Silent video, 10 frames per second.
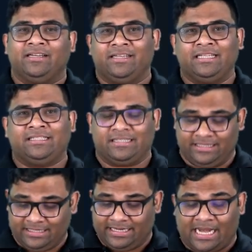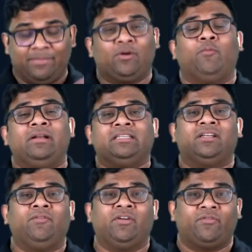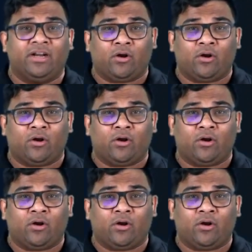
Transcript: Yes, it can be combination of different